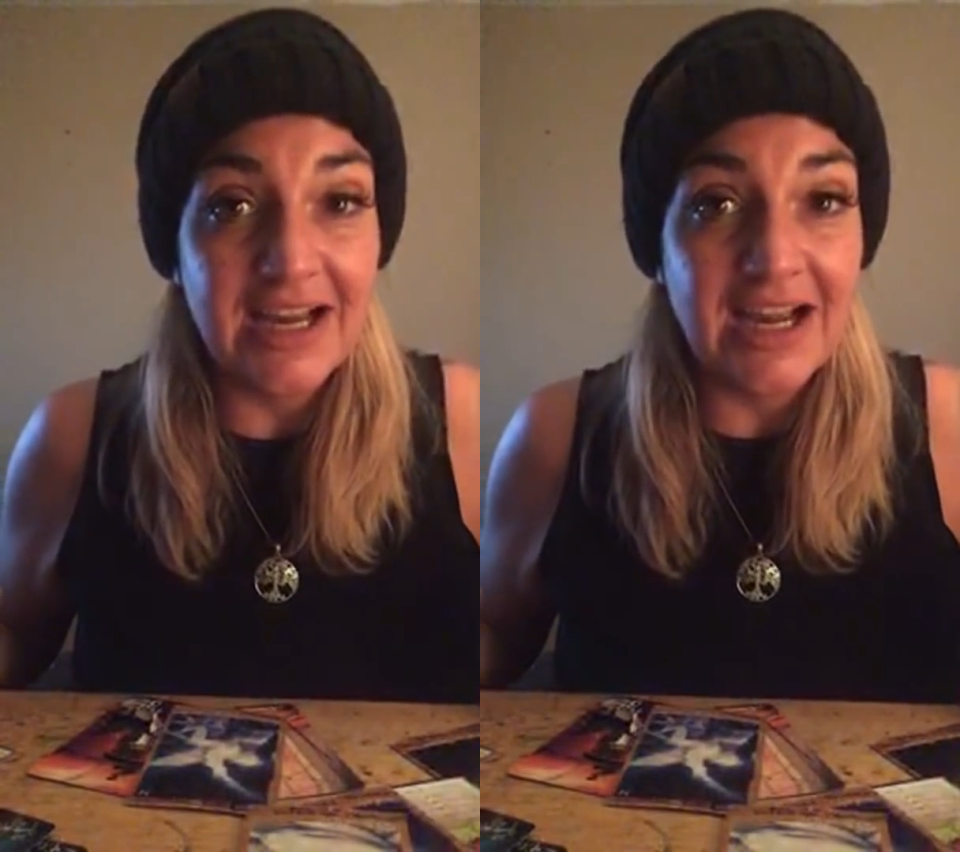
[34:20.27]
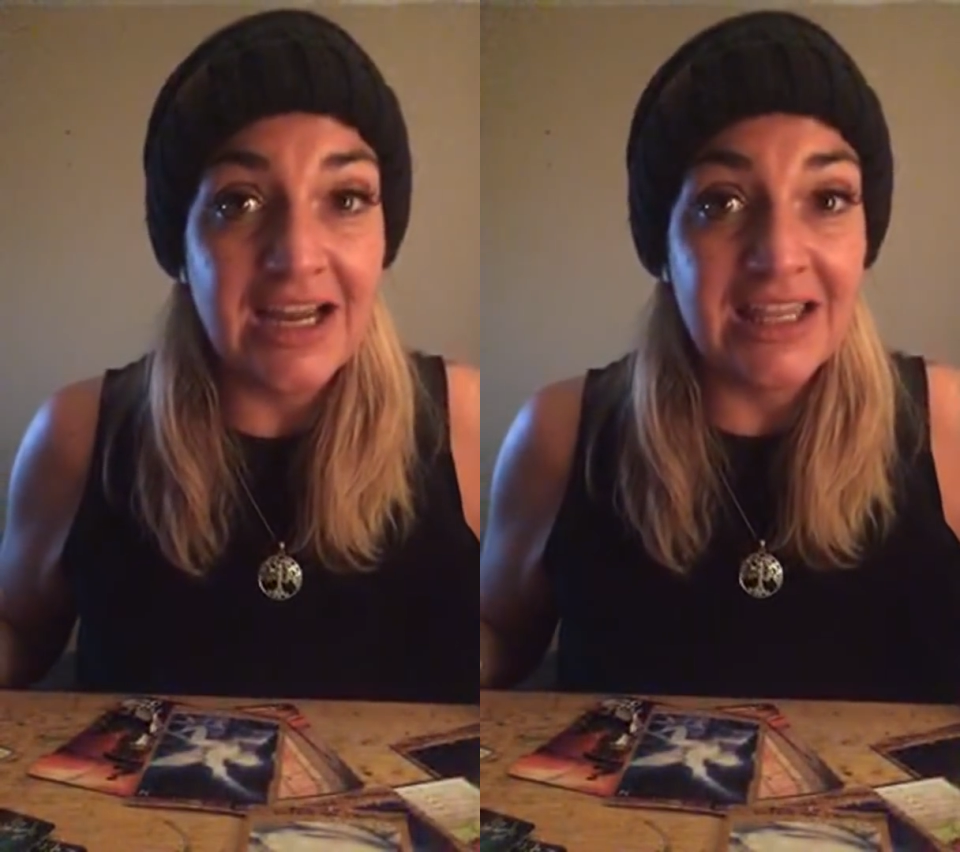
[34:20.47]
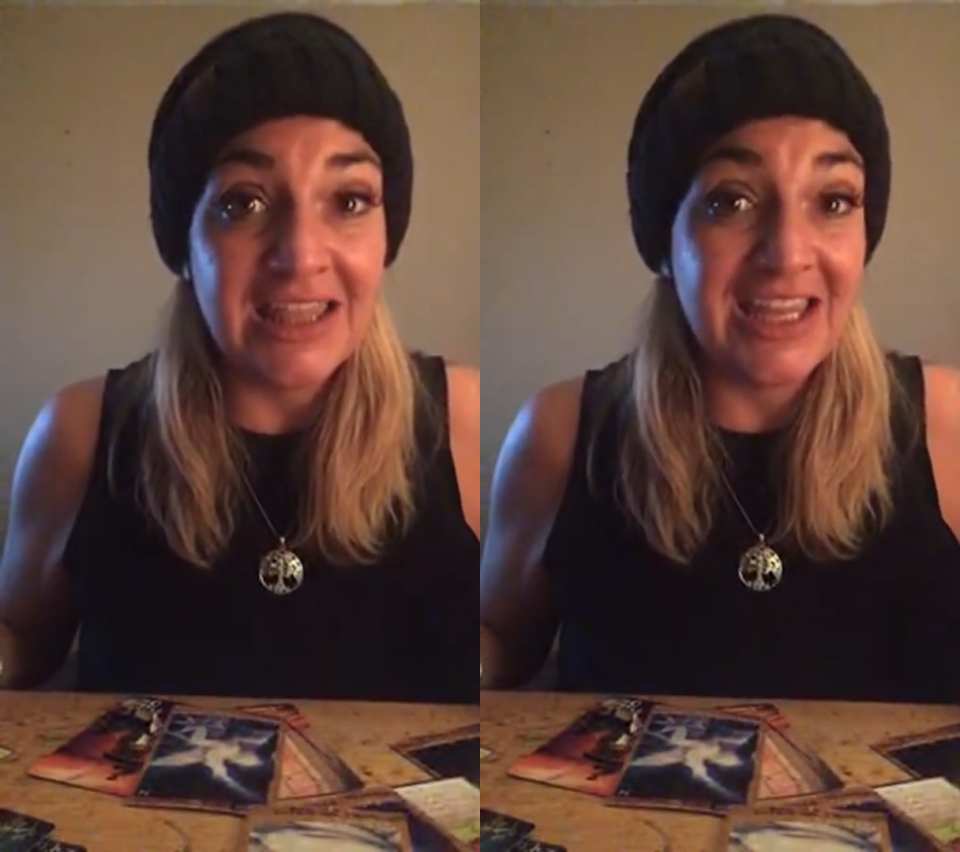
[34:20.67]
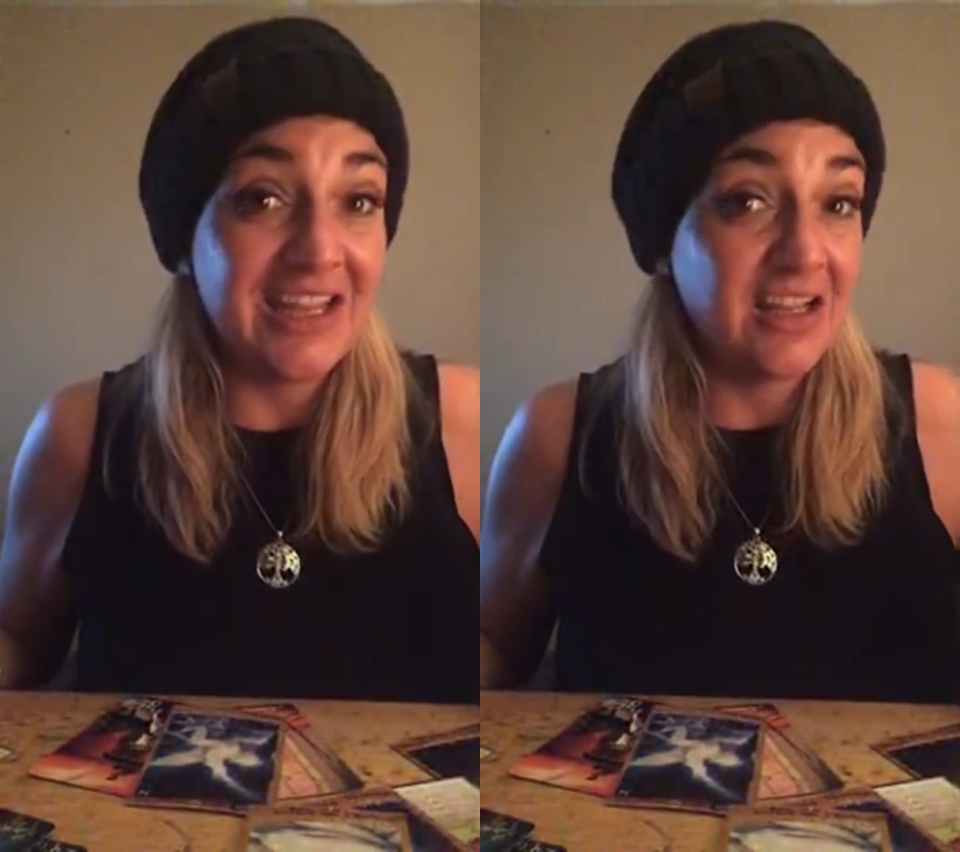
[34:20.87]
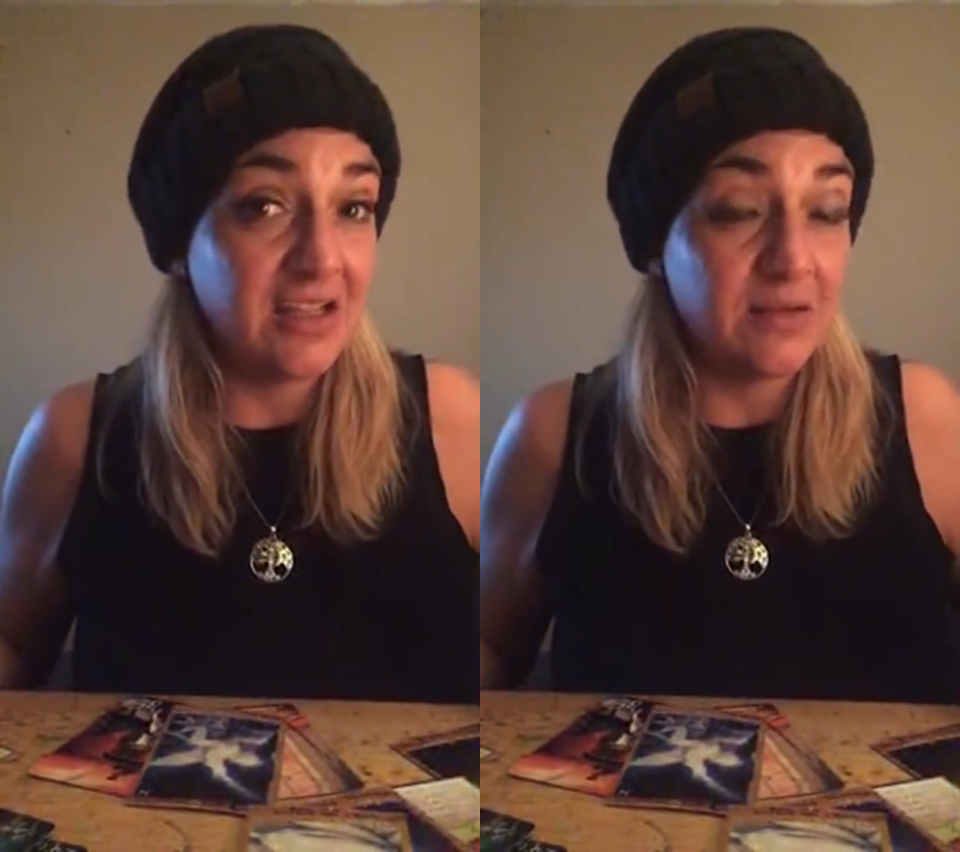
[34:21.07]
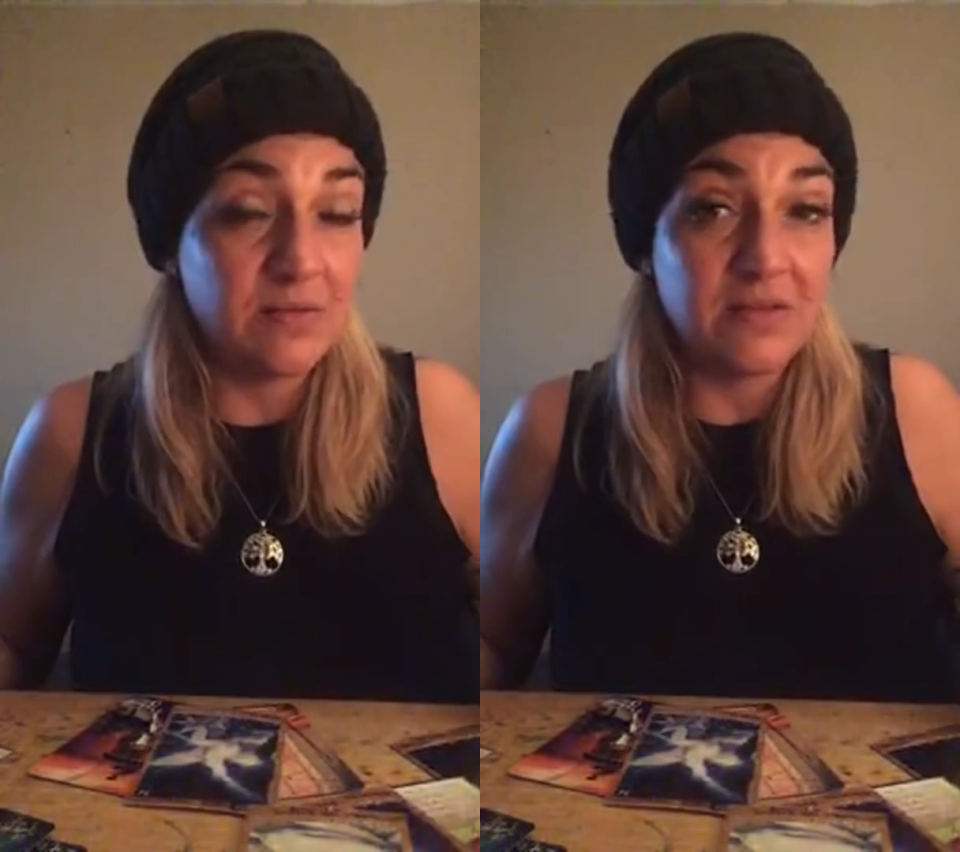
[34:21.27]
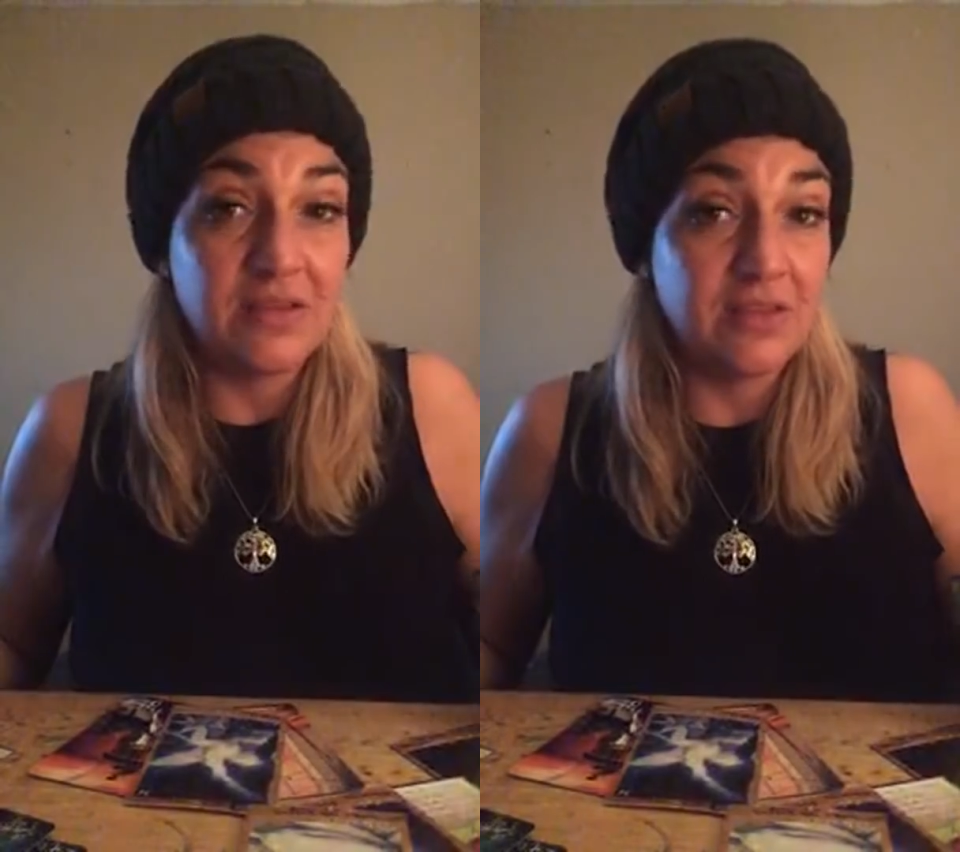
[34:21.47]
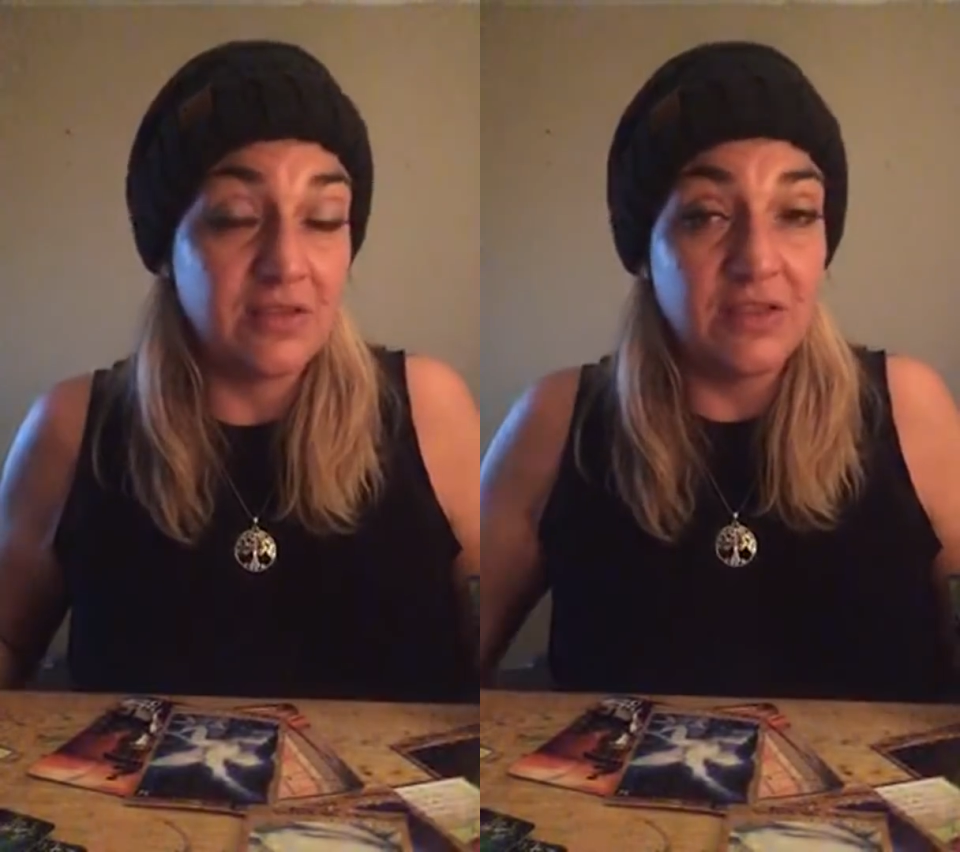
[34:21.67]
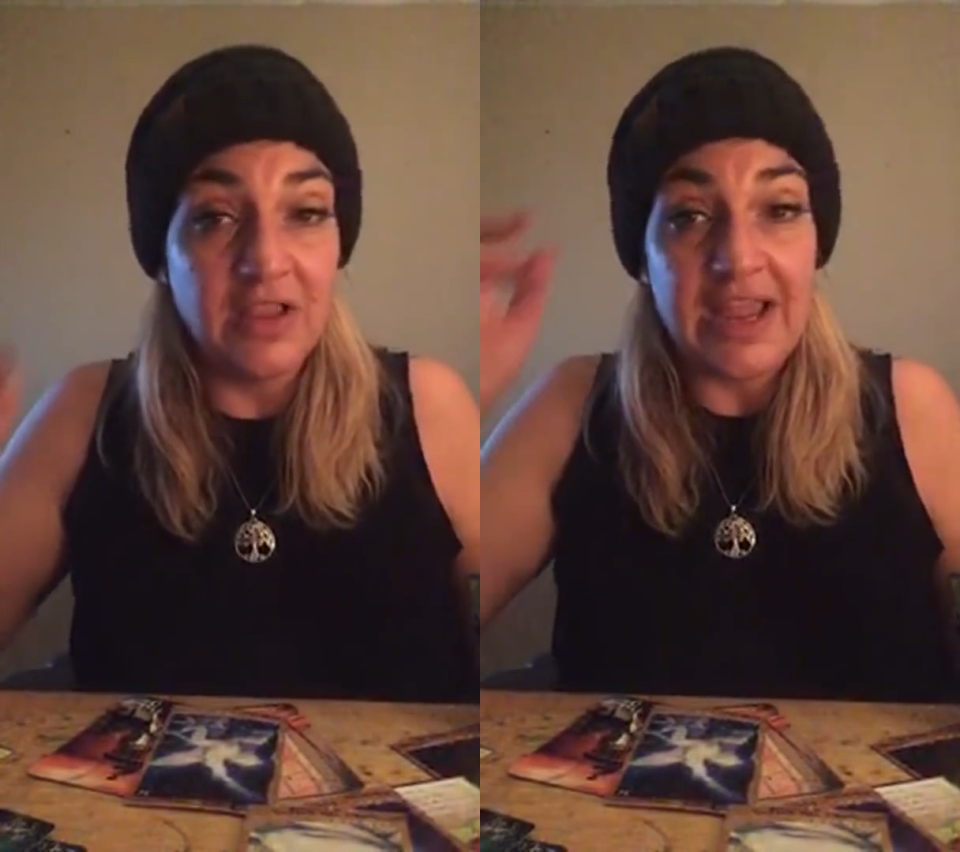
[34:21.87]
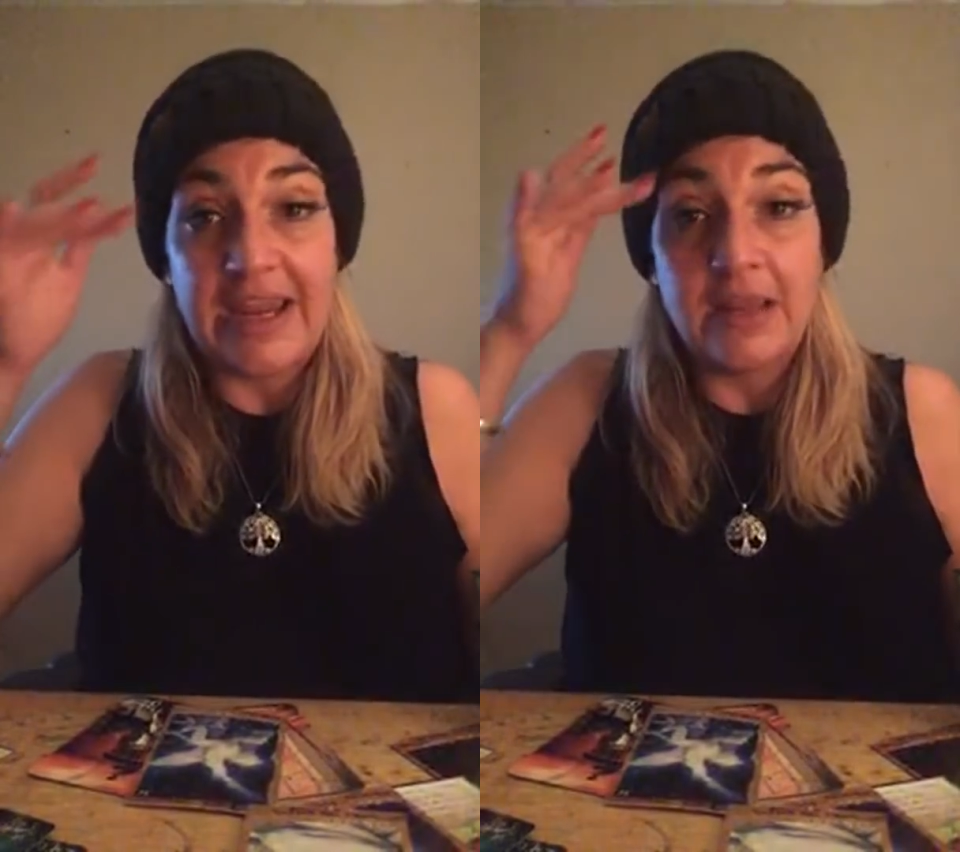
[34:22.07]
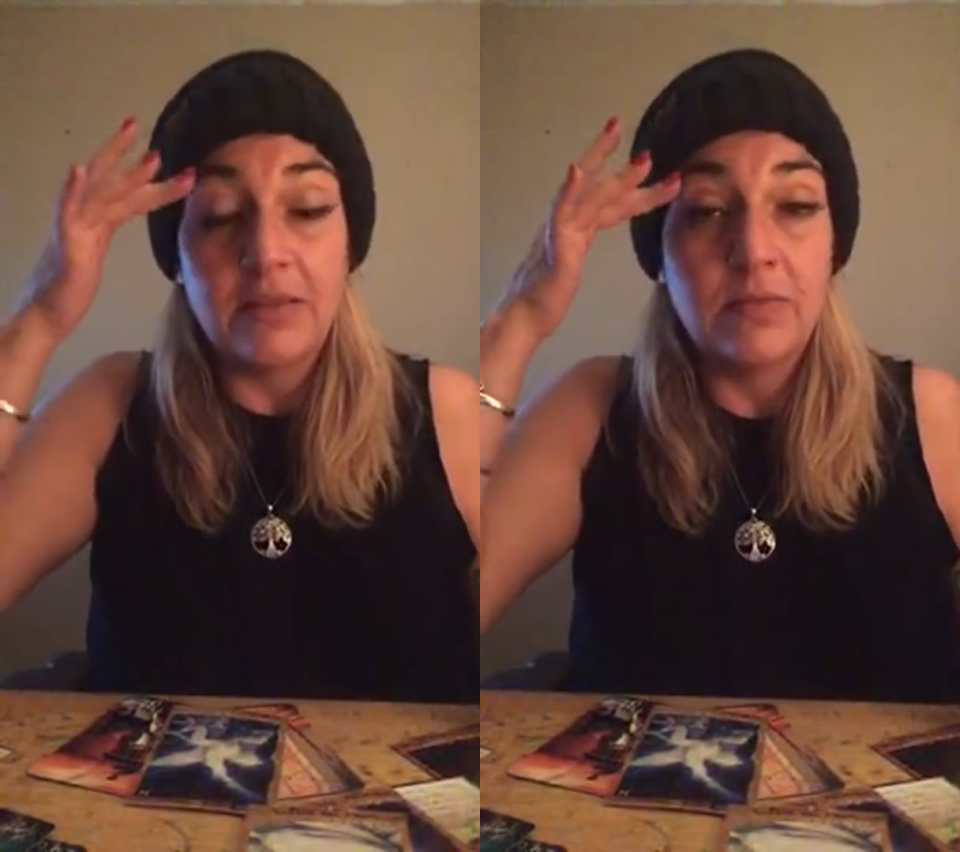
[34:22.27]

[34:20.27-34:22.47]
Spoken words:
I think, like